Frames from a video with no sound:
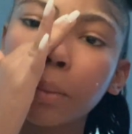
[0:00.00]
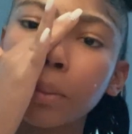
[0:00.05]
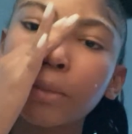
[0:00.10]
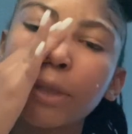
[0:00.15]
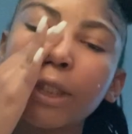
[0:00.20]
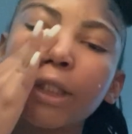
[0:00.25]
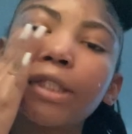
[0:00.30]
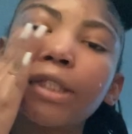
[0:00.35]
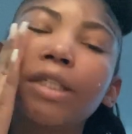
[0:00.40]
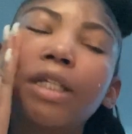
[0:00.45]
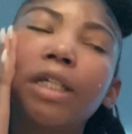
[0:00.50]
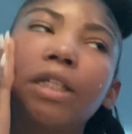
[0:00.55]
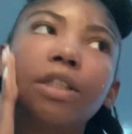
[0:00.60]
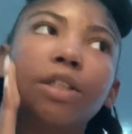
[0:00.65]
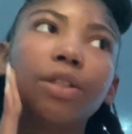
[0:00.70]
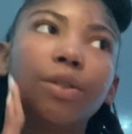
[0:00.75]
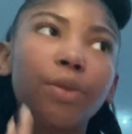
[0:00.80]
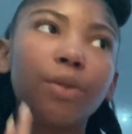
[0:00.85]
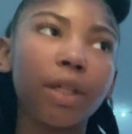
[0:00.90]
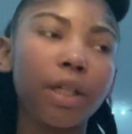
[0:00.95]
just get
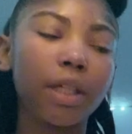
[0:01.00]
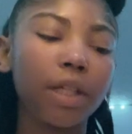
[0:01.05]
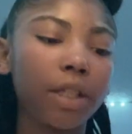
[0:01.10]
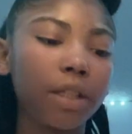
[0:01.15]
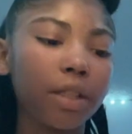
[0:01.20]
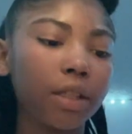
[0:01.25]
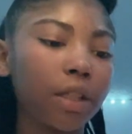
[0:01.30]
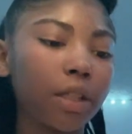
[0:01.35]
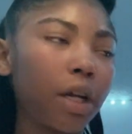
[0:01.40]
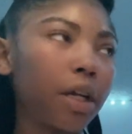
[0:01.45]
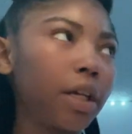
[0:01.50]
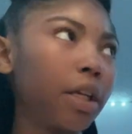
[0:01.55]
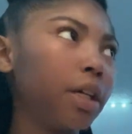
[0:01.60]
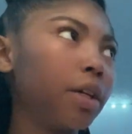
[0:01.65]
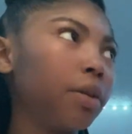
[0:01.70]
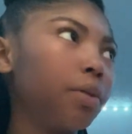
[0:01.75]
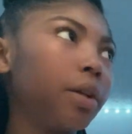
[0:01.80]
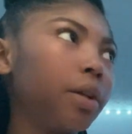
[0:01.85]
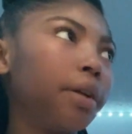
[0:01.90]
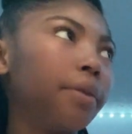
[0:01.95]
to it and get
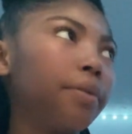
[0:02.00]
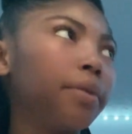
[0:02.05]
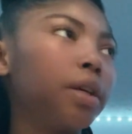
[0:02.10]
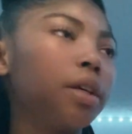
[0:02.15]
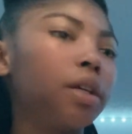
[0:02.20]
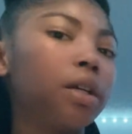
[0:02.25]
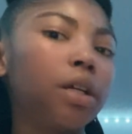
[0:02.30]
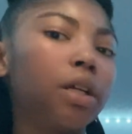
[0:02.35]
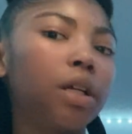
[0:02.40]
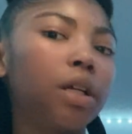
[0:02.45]
started, whatever.